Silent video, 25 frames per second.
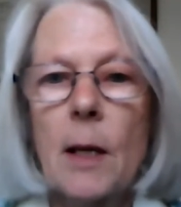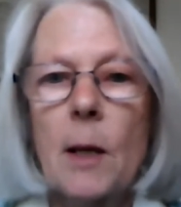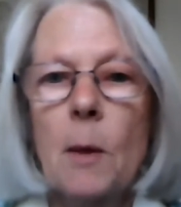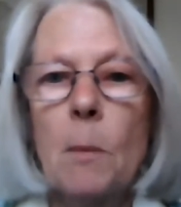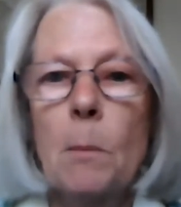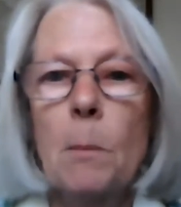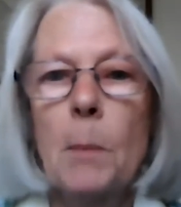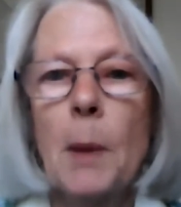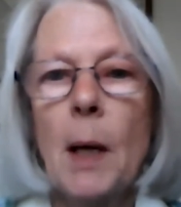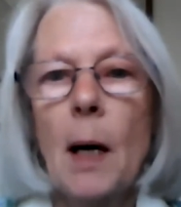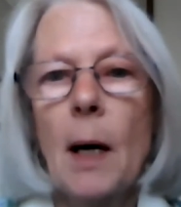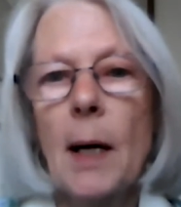
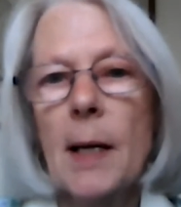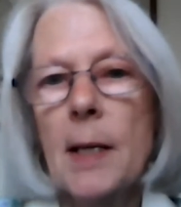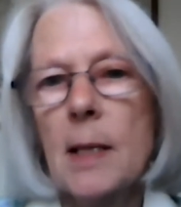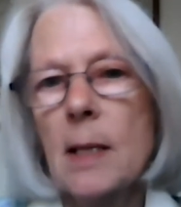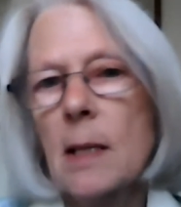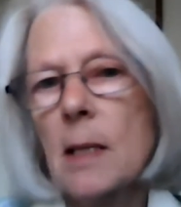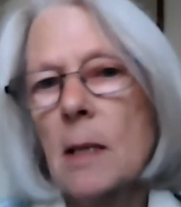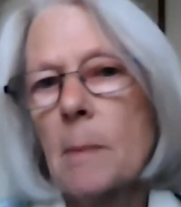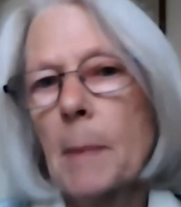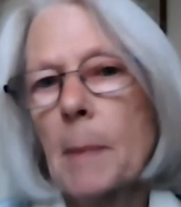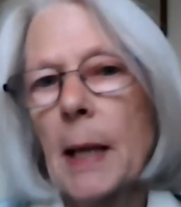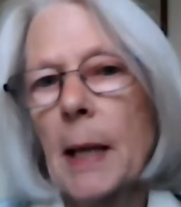but I
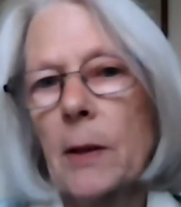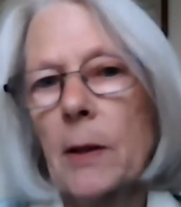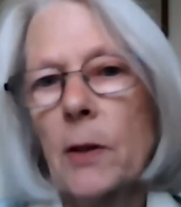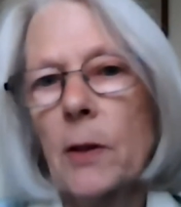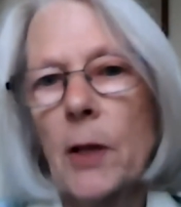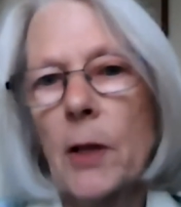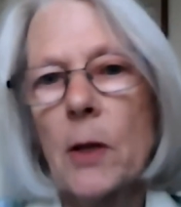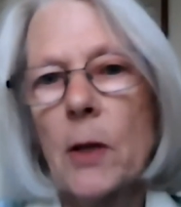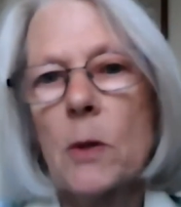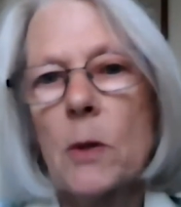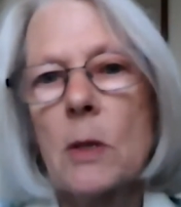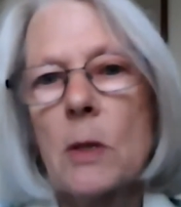suspect that
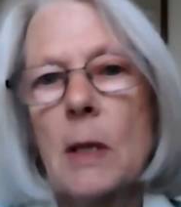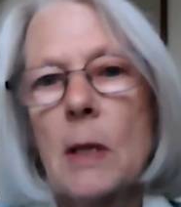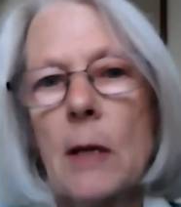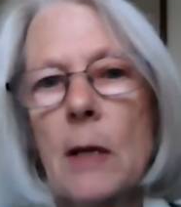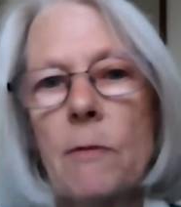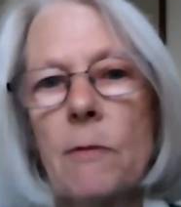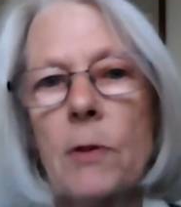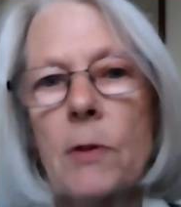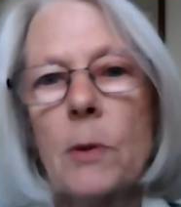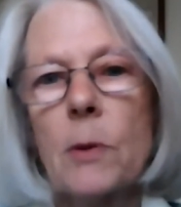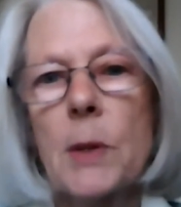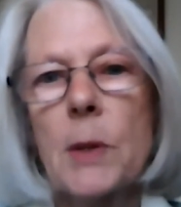those
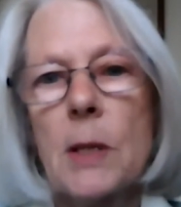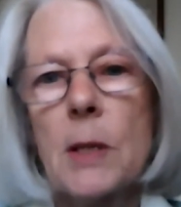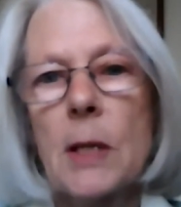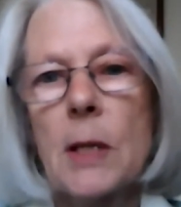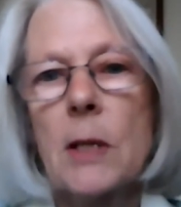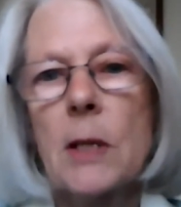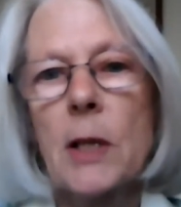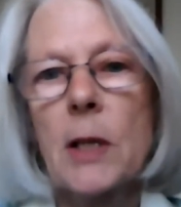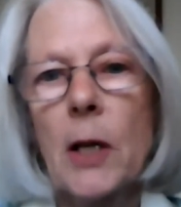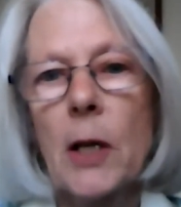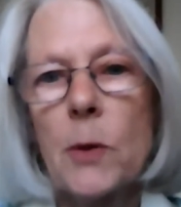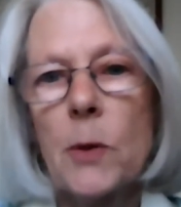influences
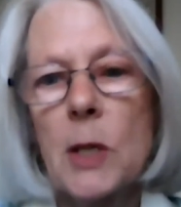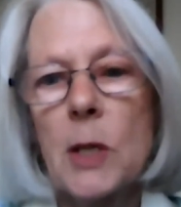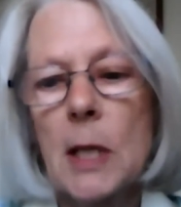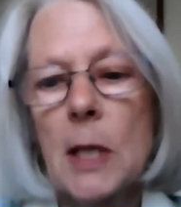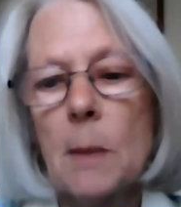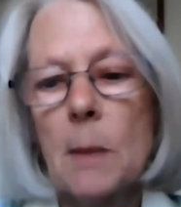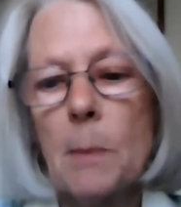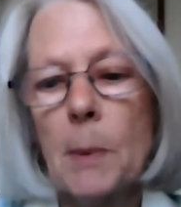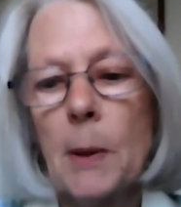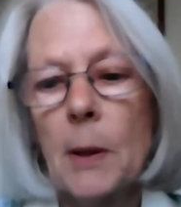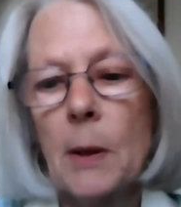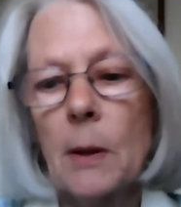go
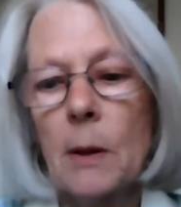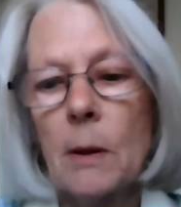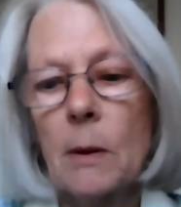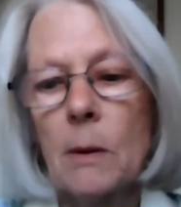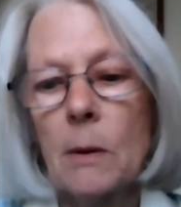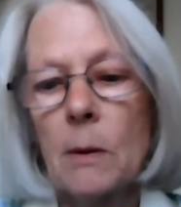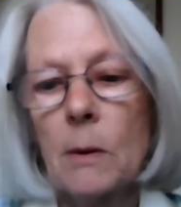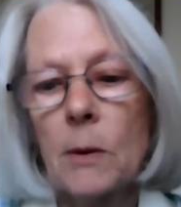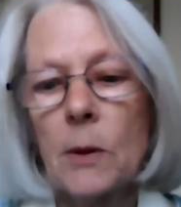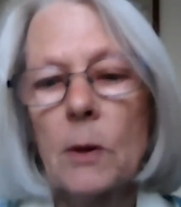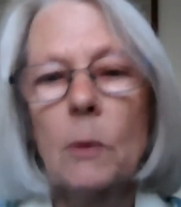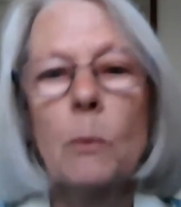deeper
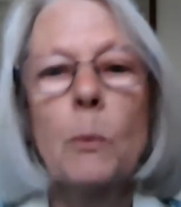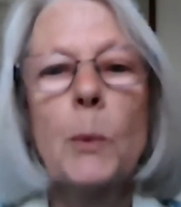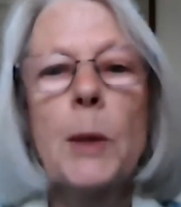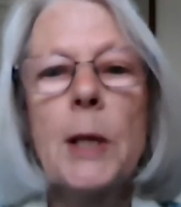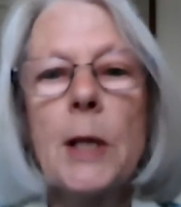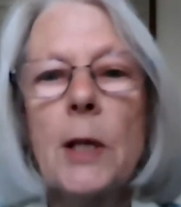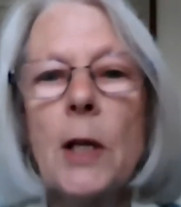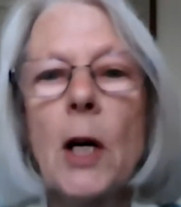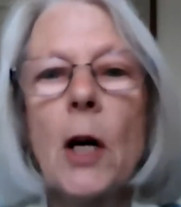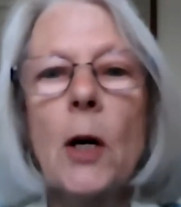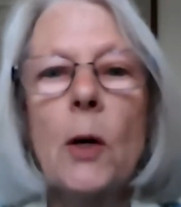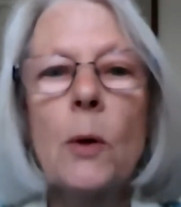than we
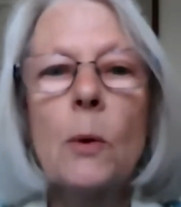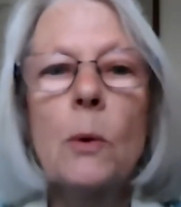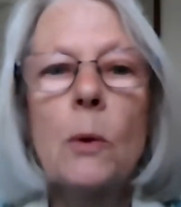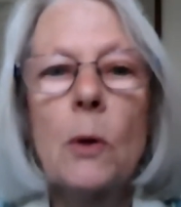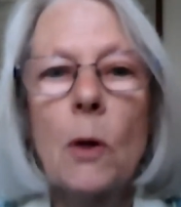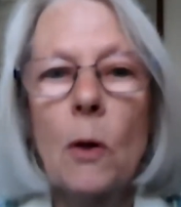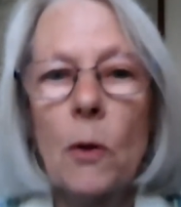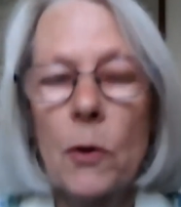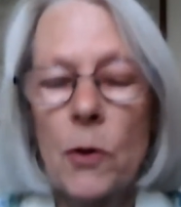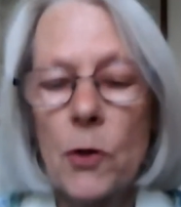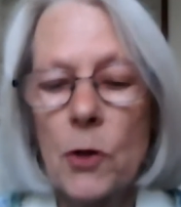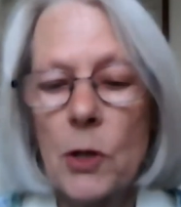know
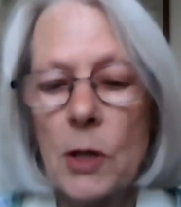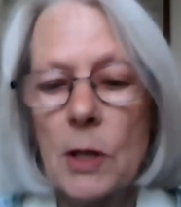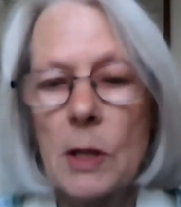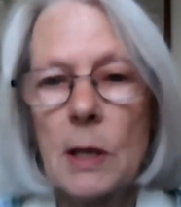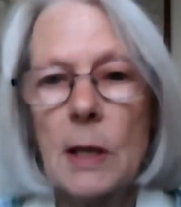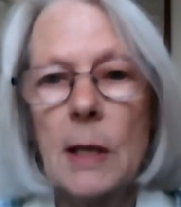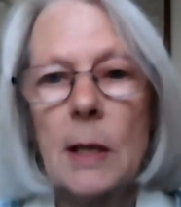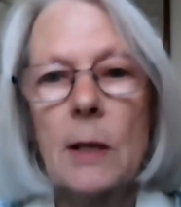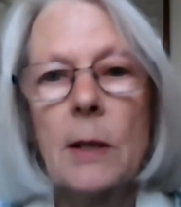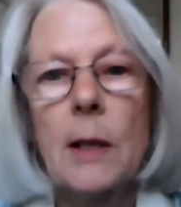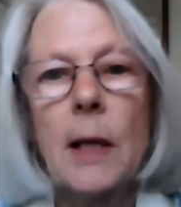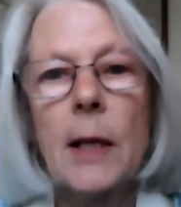consciously,
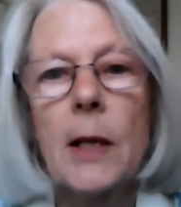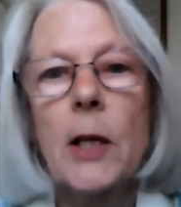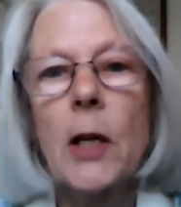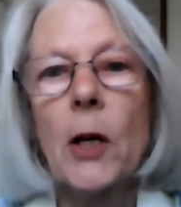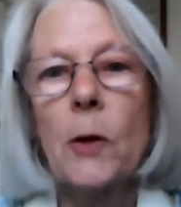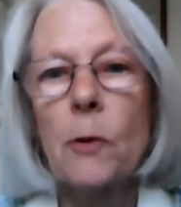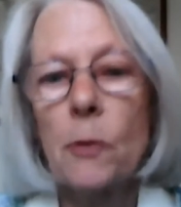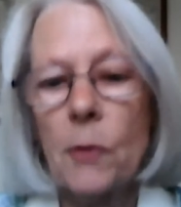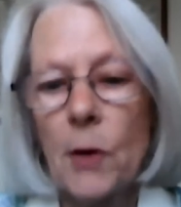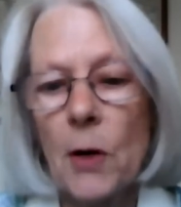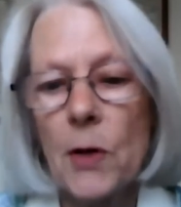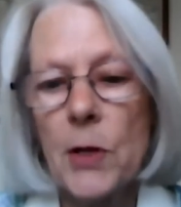and they go
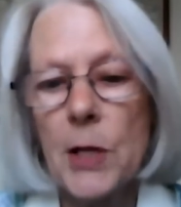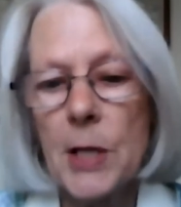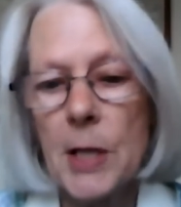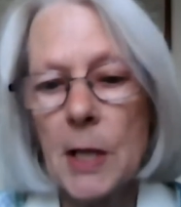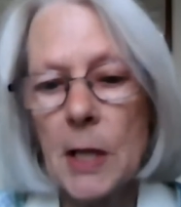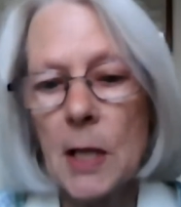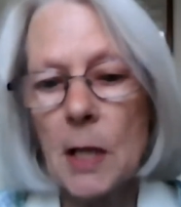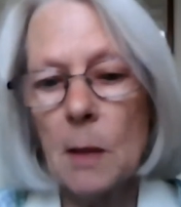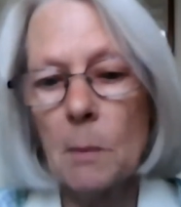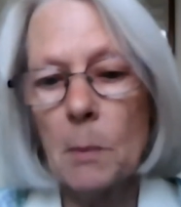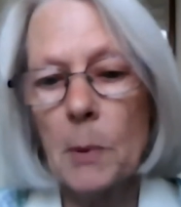very deep.